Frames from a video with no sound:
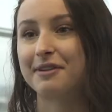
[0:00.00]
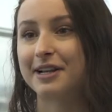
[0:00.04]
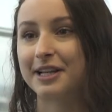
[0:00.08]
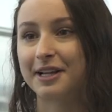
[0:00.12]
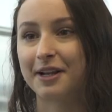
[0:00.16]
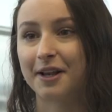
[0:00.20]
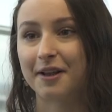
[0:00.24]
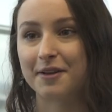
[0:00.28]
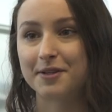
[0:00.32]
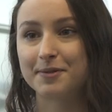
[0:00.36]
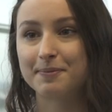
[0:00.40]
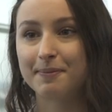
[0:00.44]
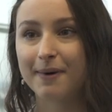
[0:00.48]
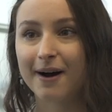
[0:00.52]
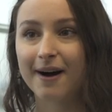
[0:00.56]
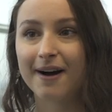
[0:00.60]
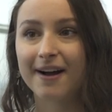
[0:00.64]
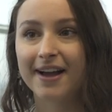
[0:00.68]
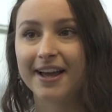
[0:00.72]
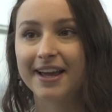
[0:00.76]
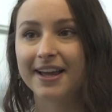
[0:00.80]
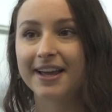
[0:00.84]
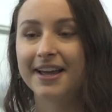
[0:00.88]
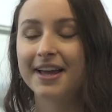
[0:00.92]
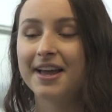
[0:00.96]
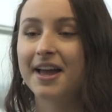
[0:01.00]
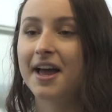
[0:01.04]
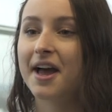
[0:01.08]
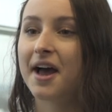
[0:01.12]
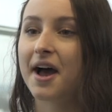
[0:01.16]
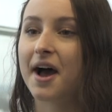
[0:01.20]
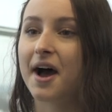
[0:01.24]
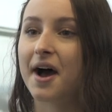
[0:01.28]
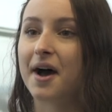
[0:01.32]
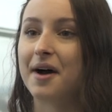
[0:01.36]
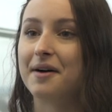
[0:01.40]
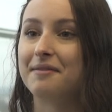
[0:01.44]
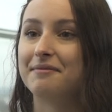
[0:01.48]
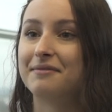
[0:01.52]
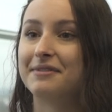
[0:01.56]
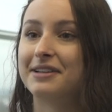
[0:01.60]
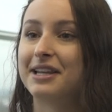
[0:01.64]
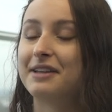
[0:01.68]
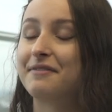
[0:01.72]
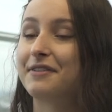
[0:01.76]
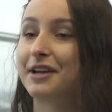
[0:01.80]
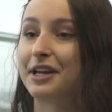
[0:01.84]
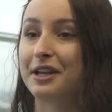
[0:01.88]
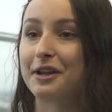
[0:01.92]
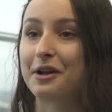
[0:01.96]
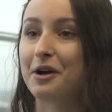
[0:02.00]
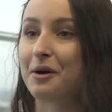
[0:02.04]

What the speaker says: really close by. Living in